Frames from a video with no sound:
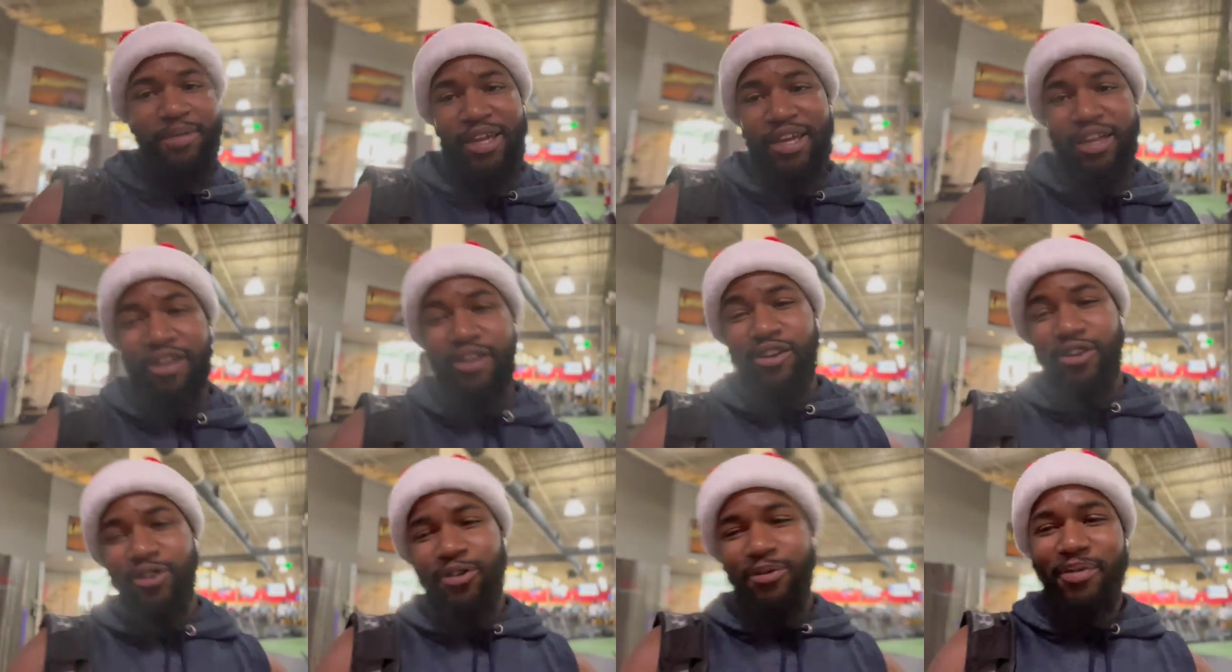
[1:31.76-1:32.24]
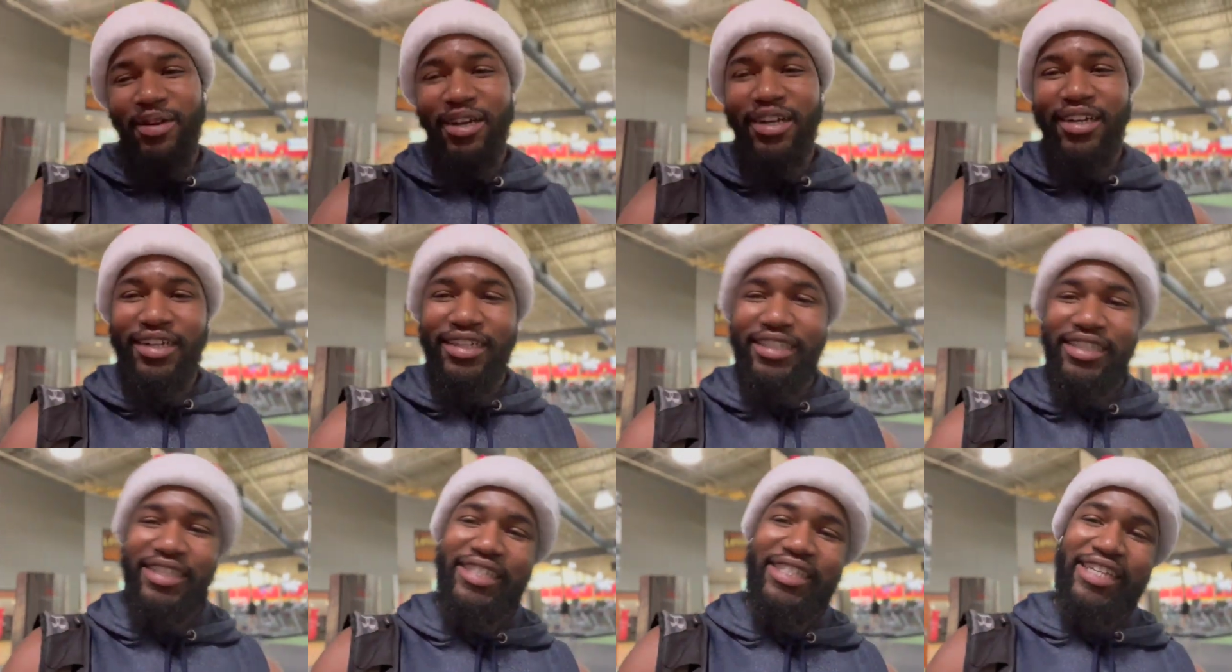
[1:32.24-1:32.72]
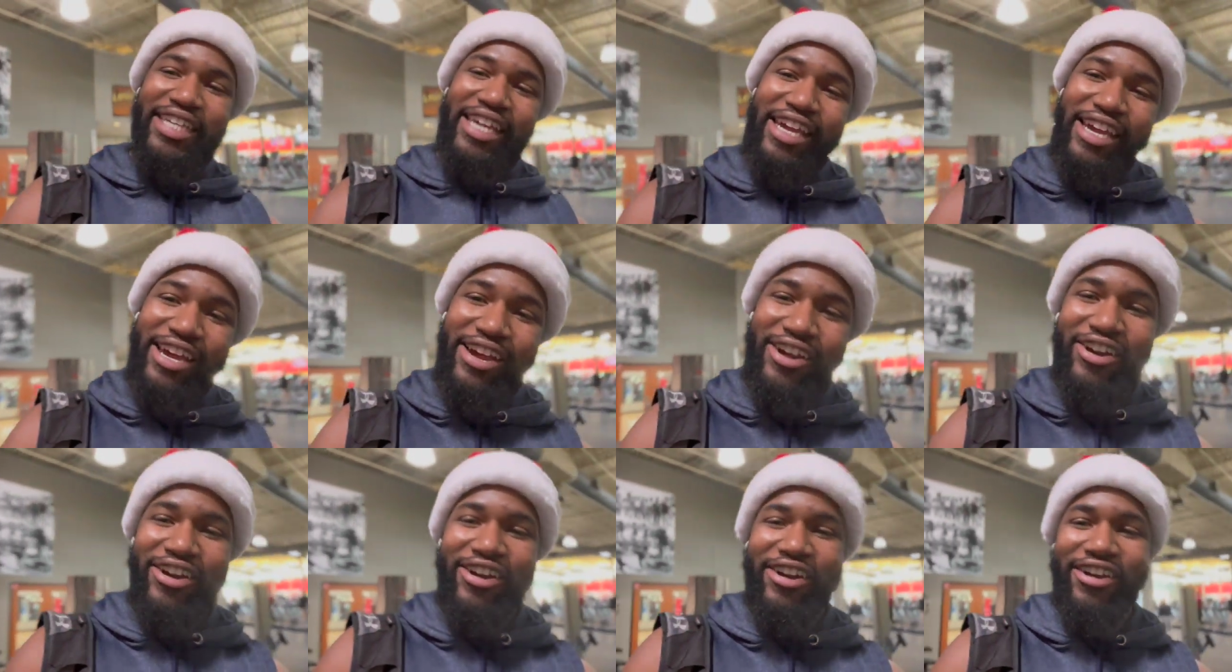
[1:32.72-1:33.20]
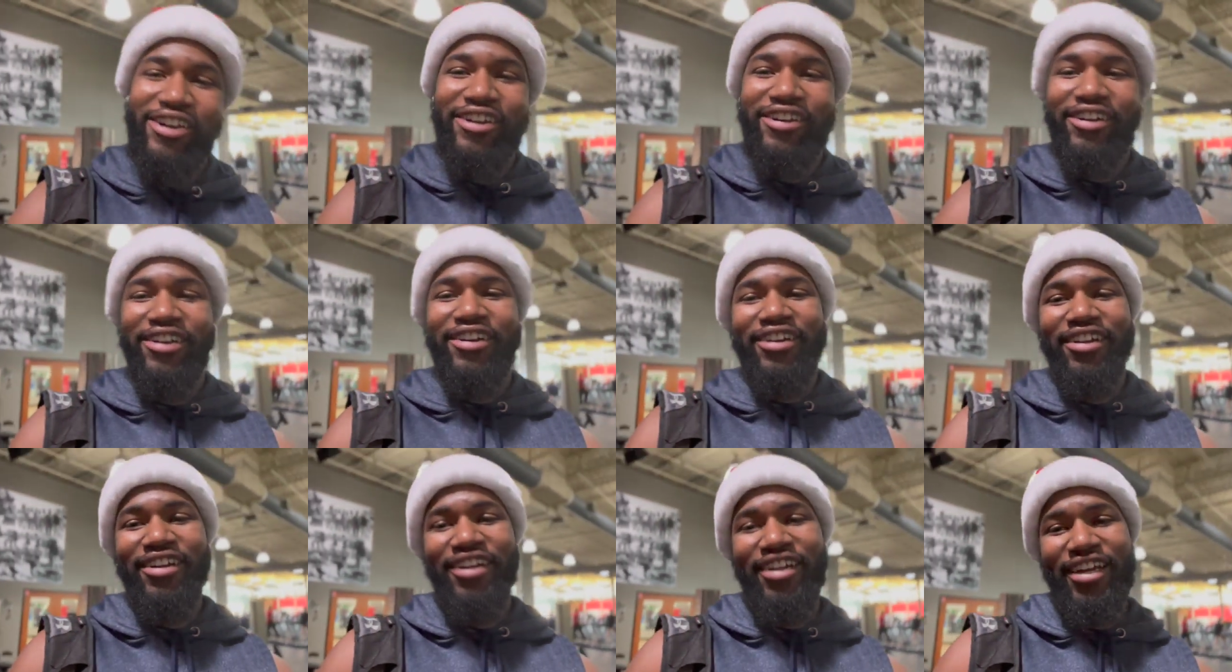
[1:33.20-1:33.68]
a little bit of the ski erg,
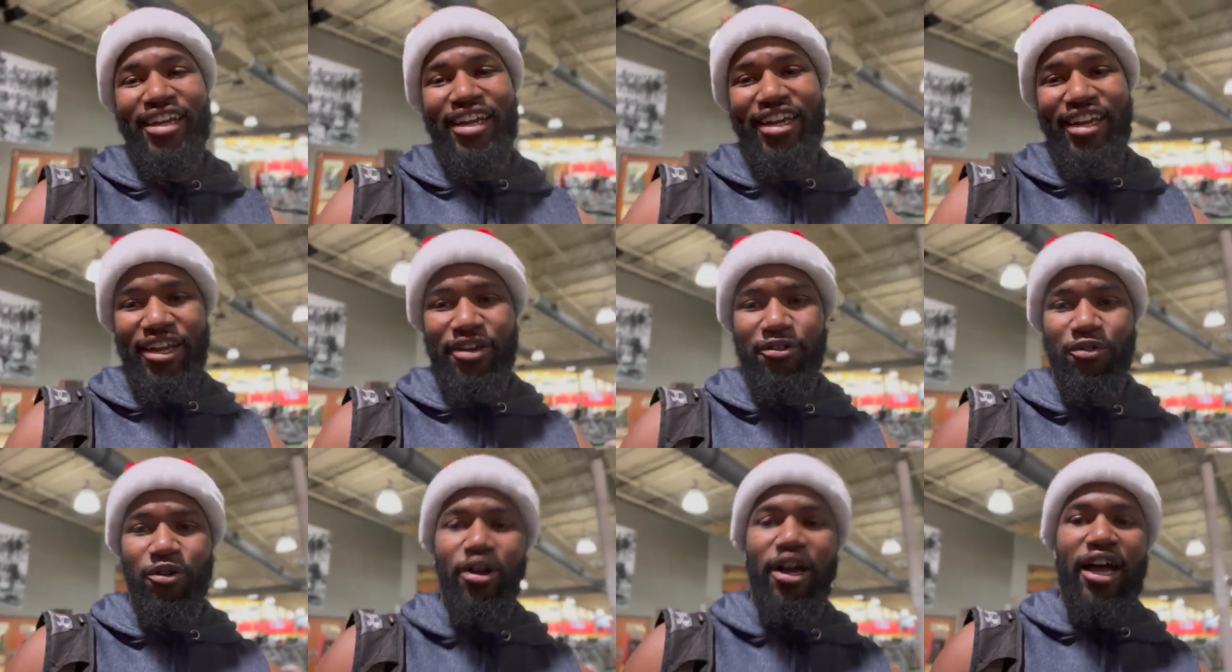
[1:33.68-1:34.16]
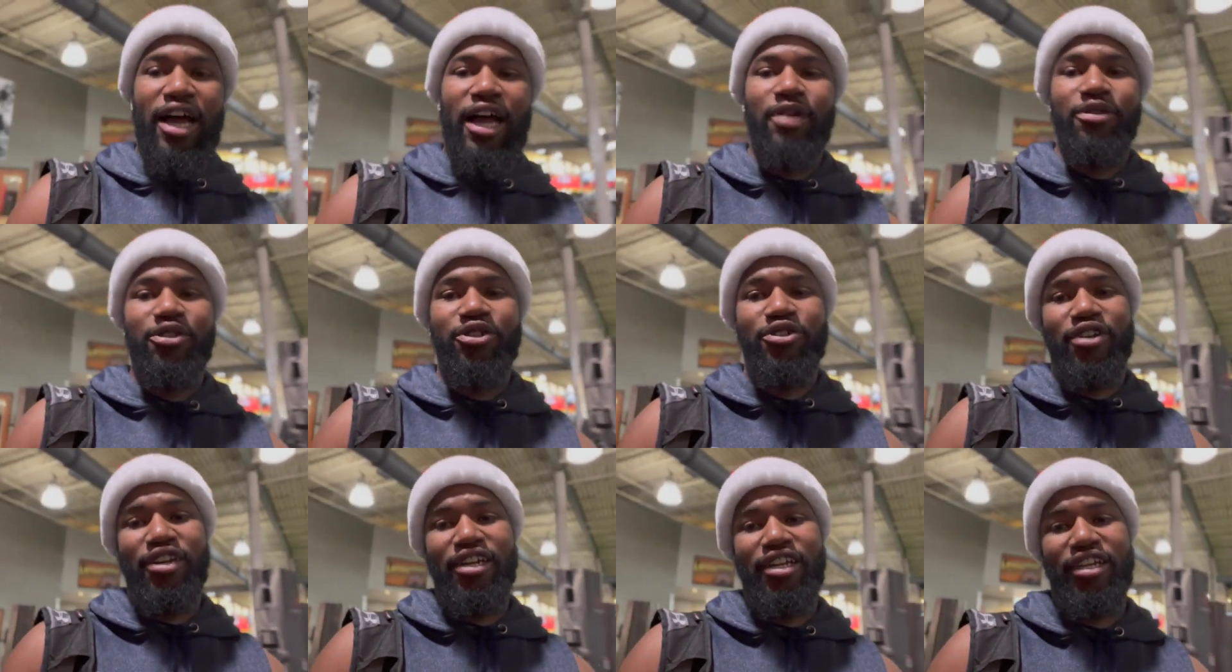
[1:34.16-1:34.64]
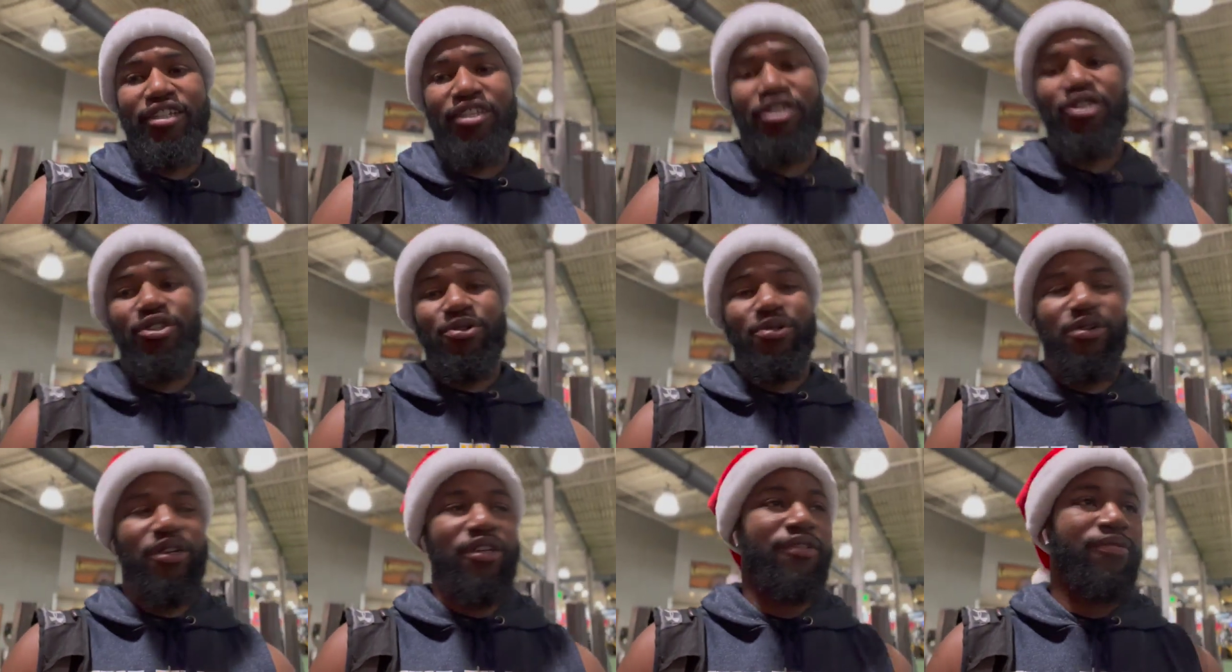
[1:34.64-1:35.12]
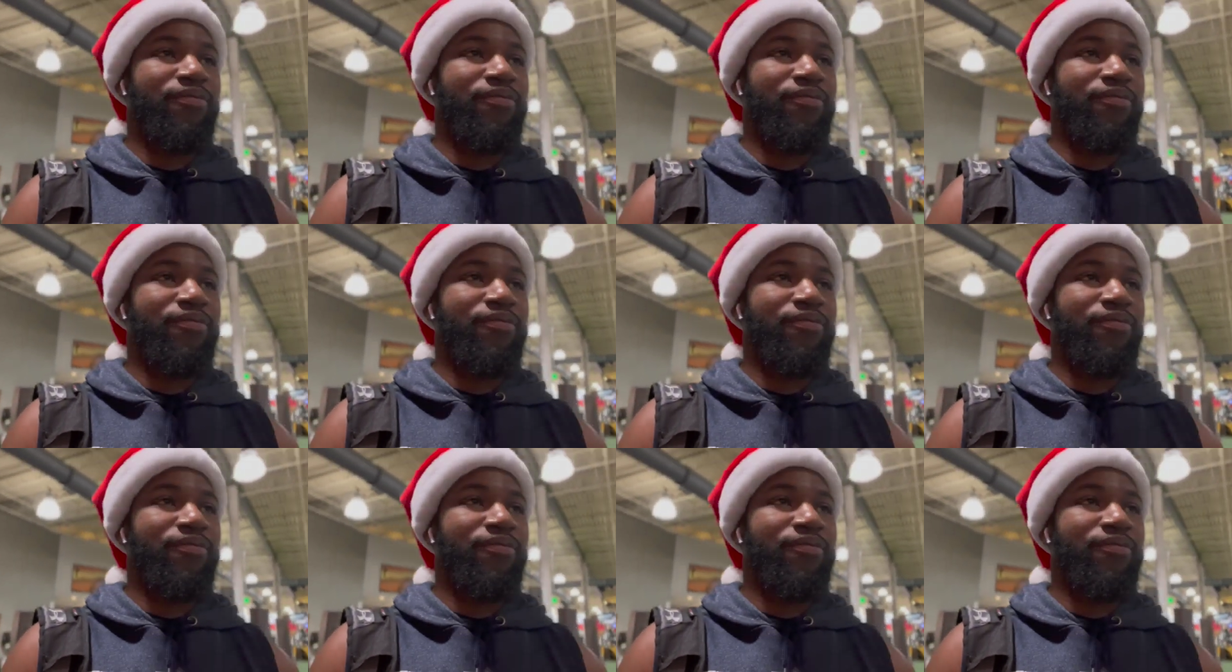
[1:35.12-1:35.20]
and then we'll hop straight into it.